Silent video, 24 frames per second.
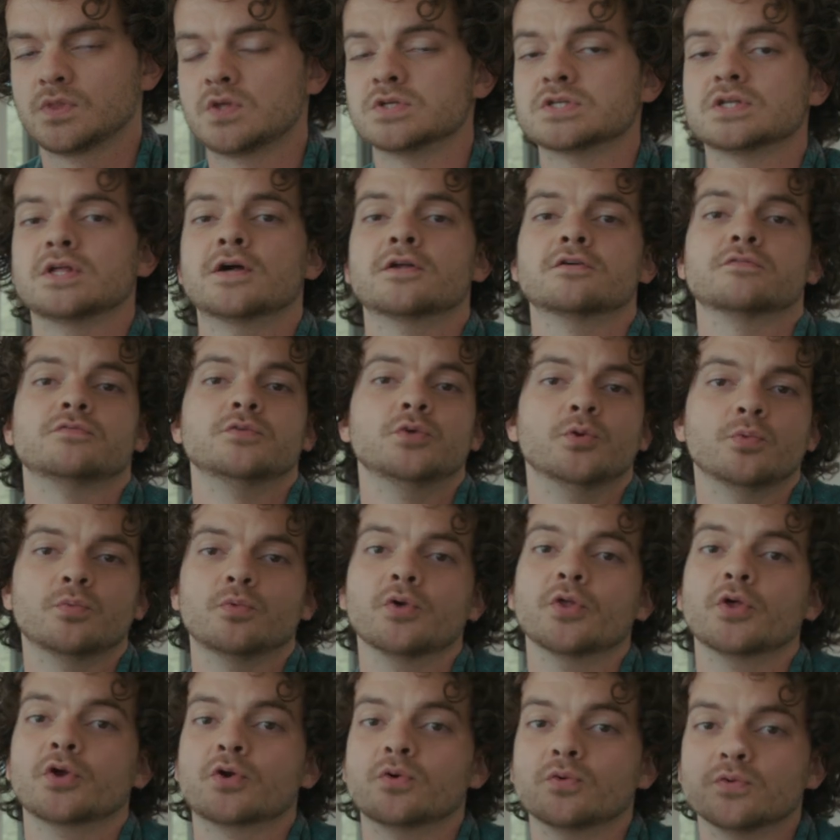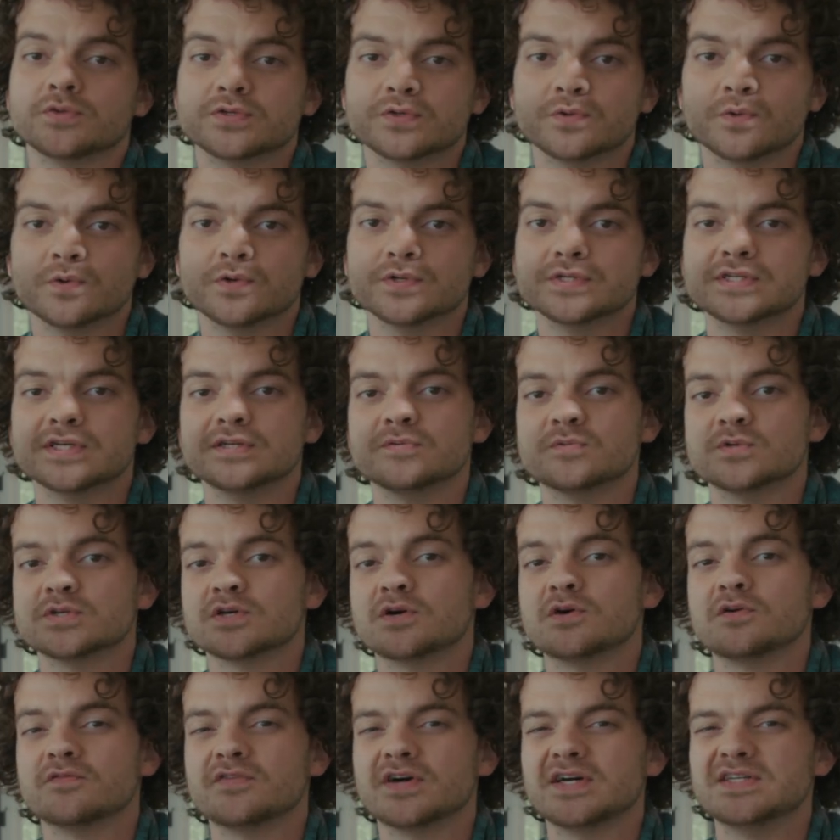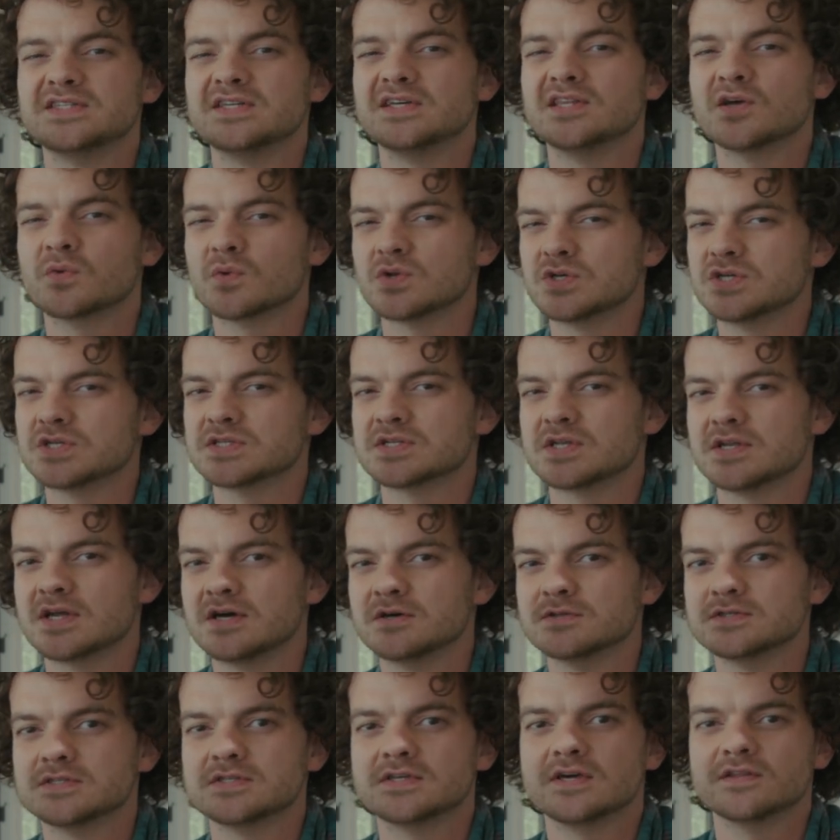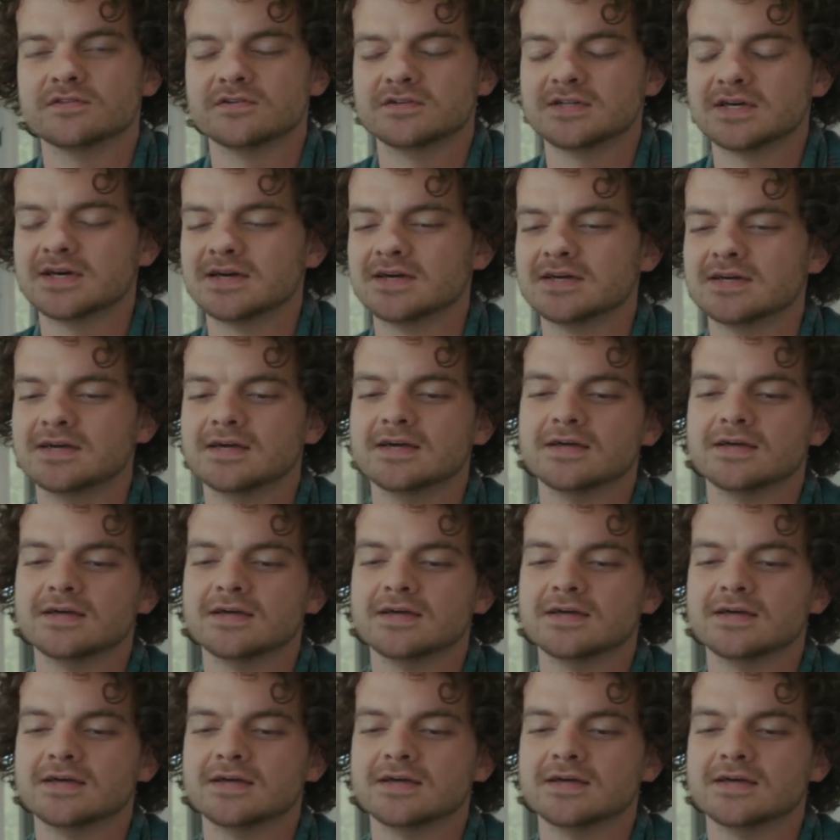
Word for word: There's a lot of new really cool tools in Resolve nineteen that were just announced the other day,